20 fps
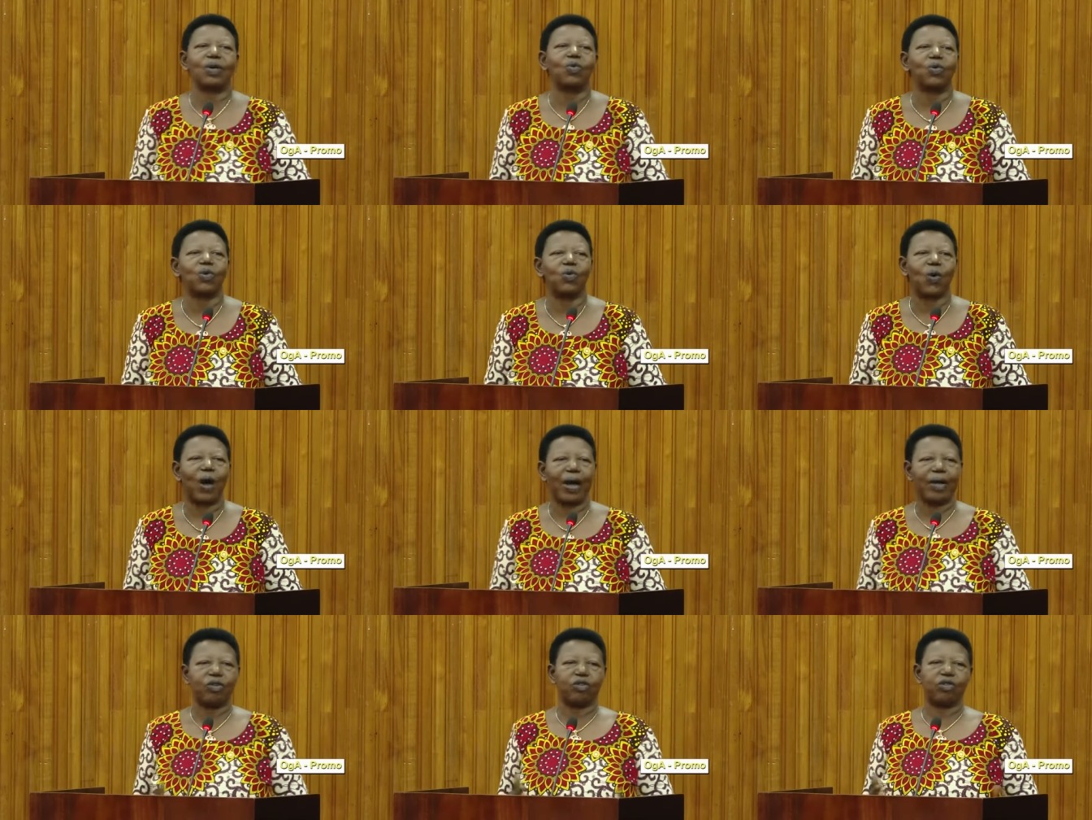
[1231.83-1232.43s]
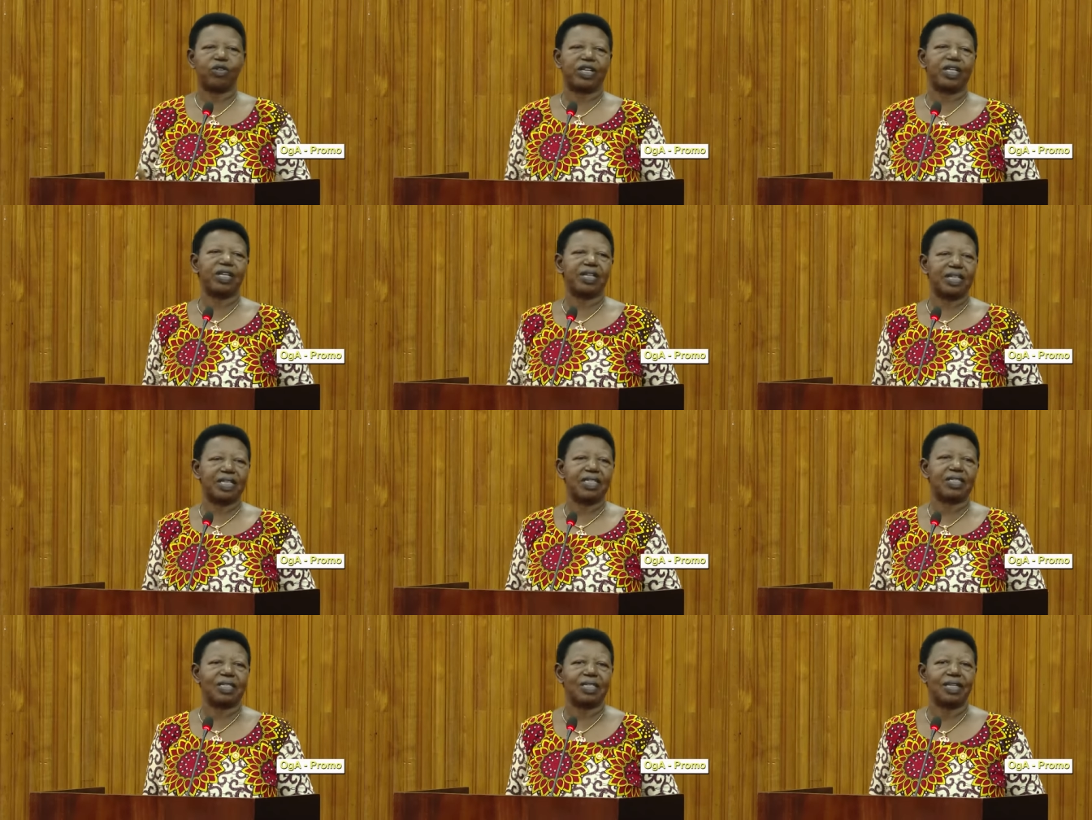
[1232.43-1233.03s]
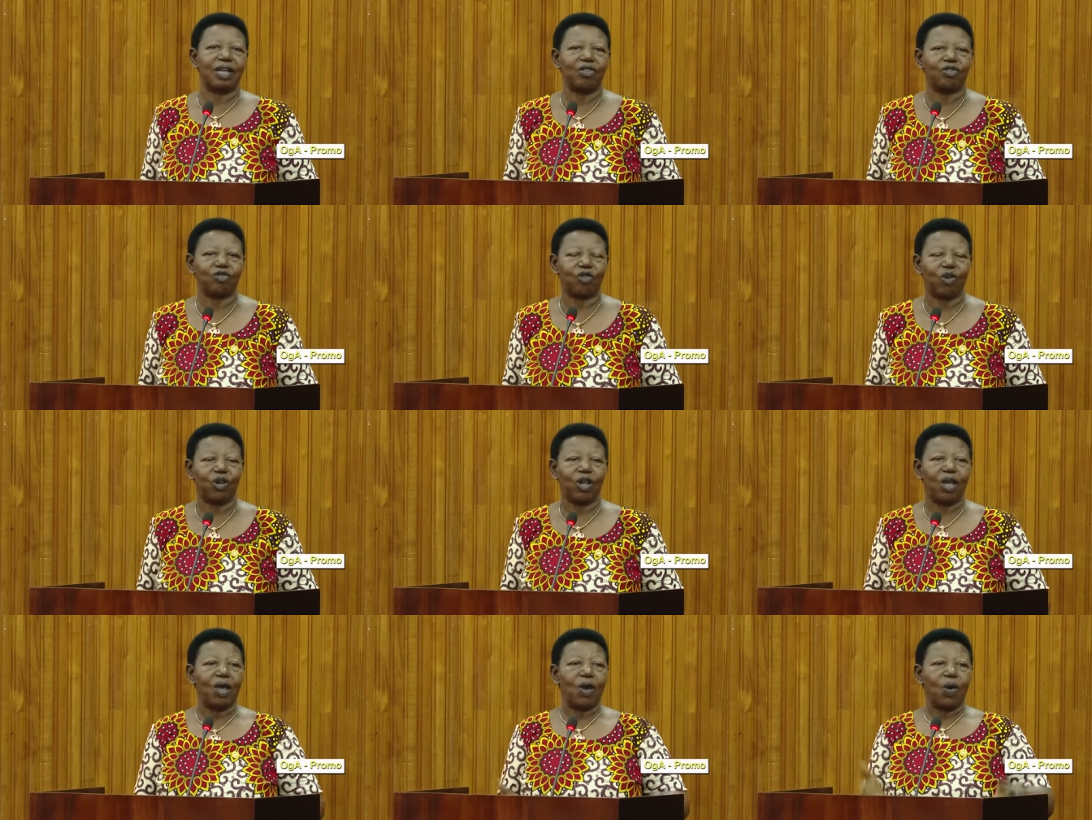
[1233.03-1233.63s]
we want to lead this
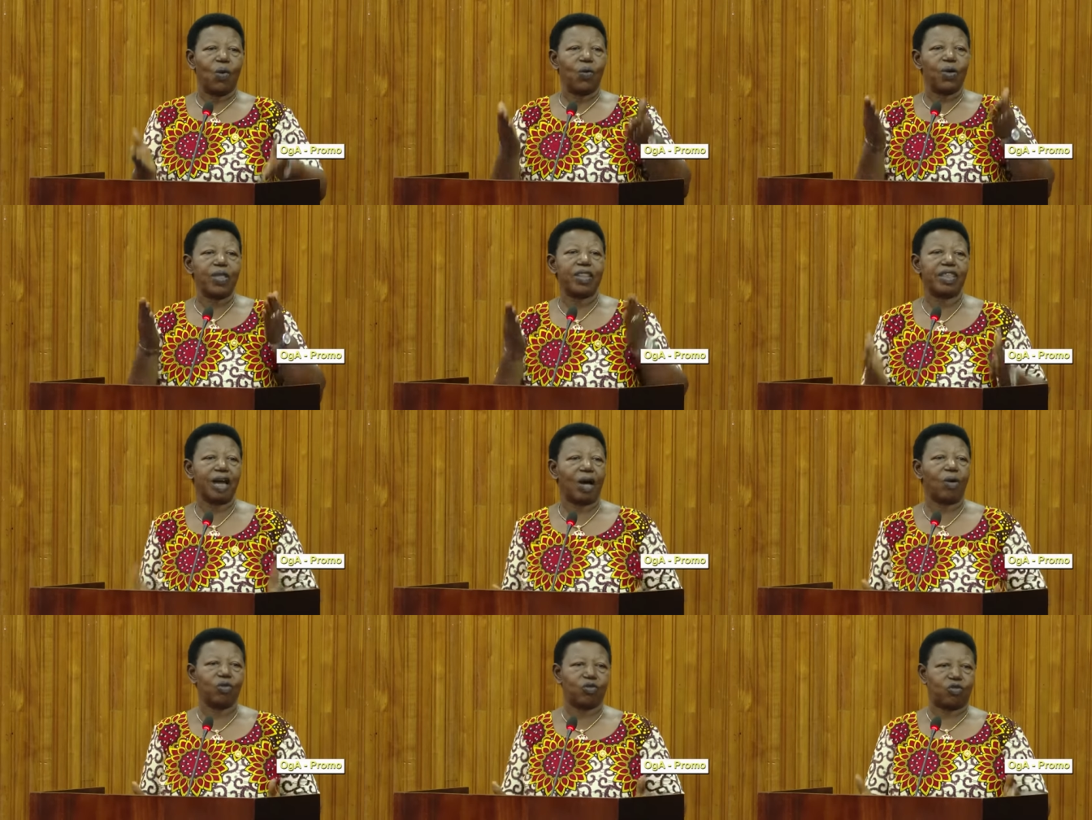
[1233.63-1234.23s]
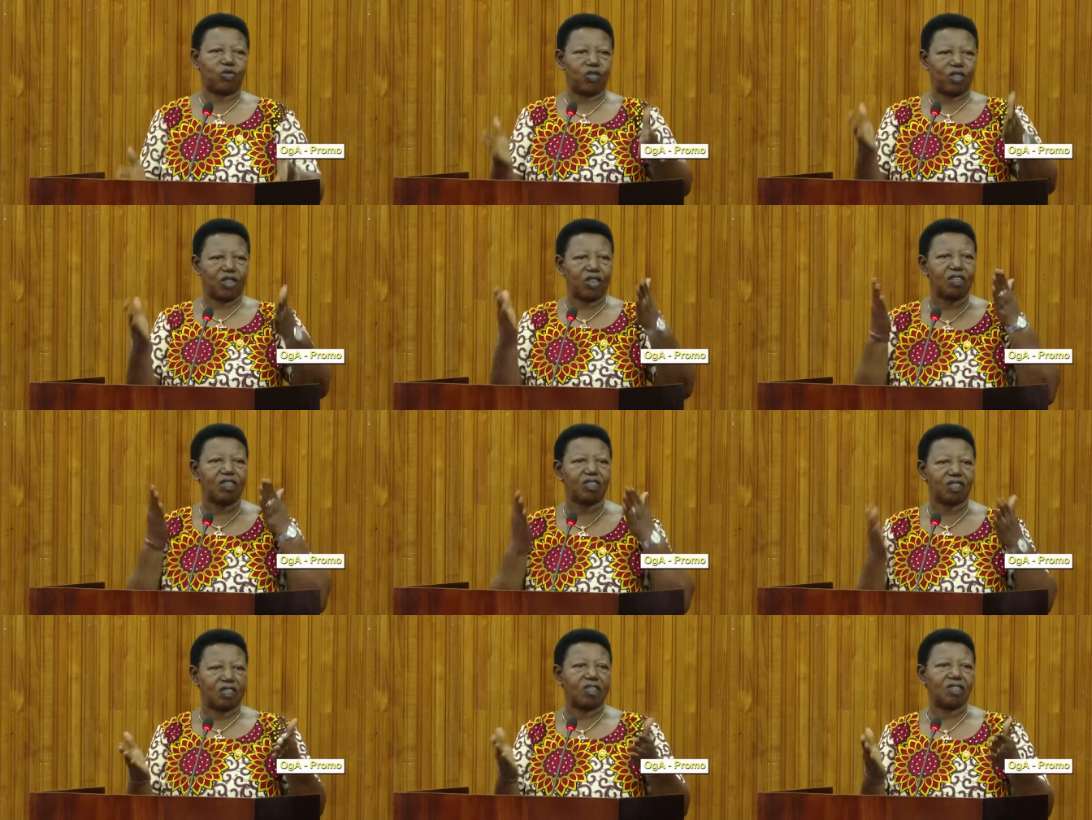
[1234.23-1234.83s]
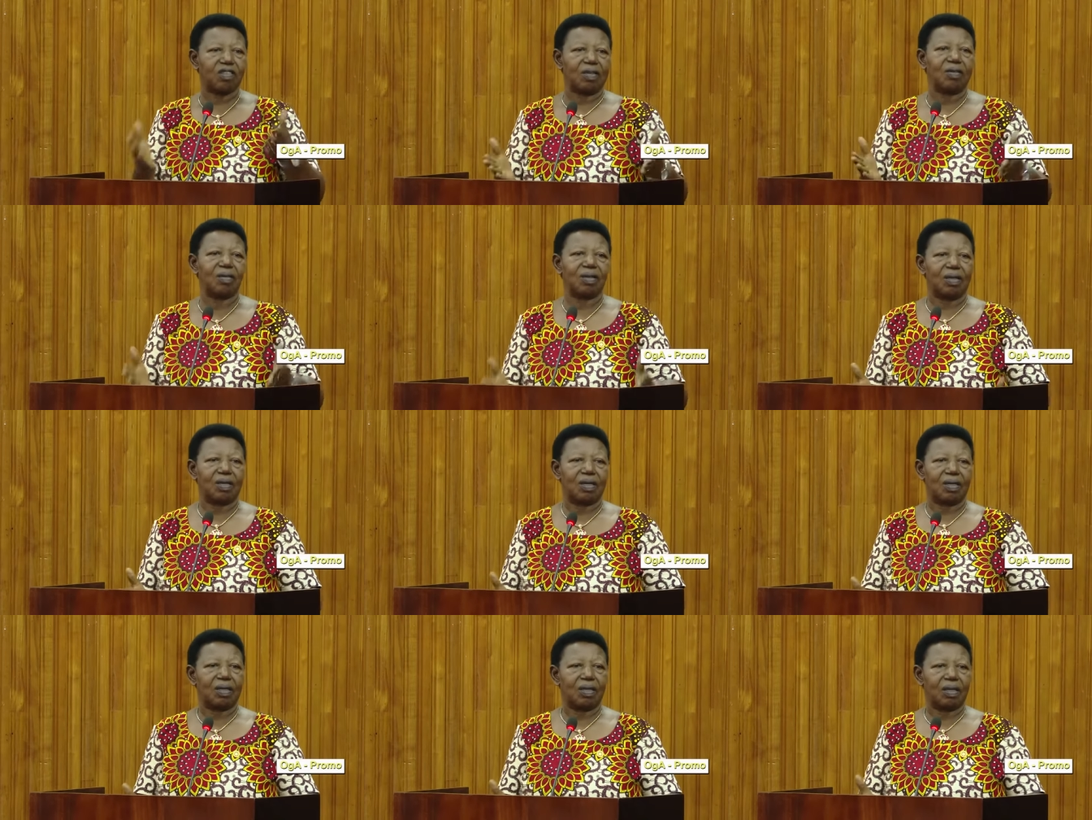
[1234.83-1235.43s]
nation without this
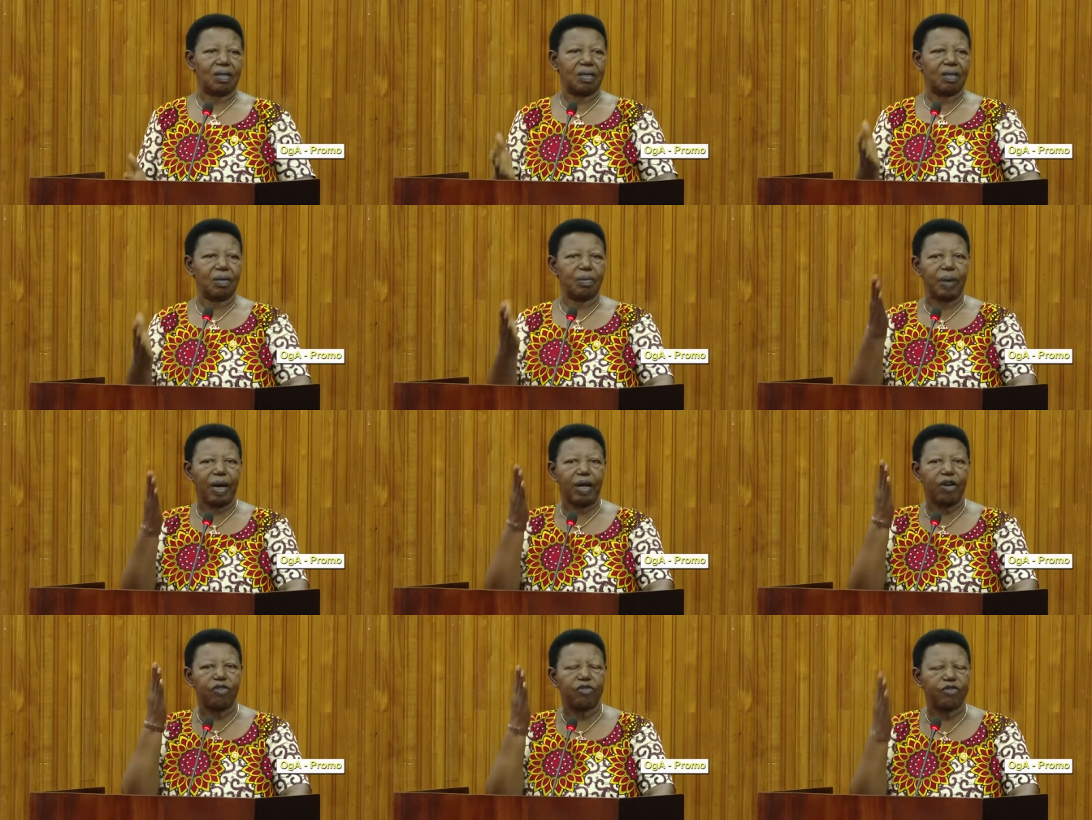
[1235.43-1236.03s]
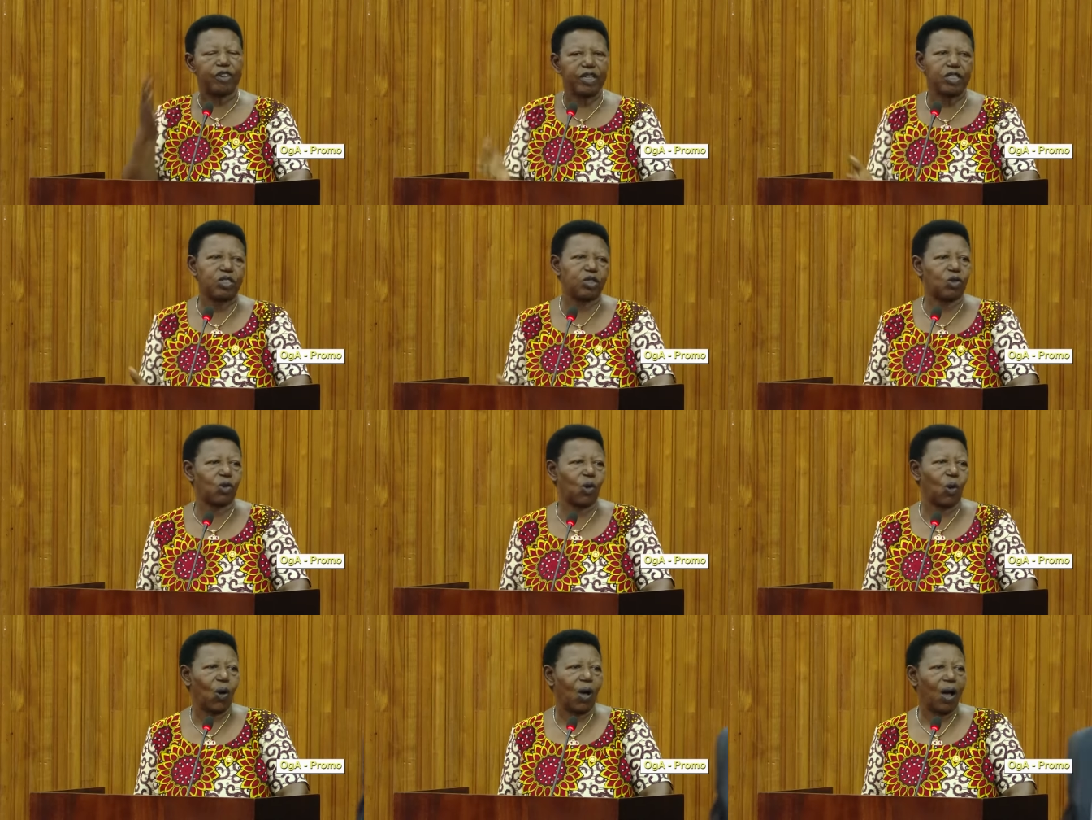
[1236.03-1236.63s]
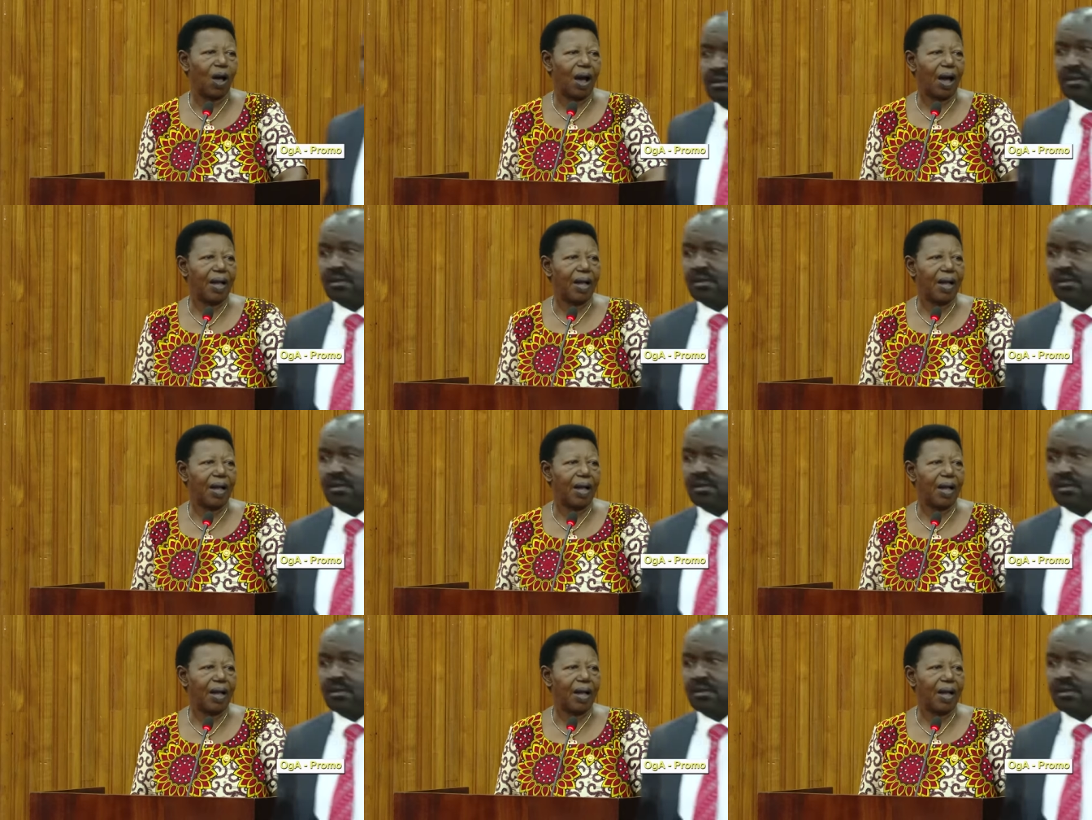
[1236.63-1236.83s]
manifesto?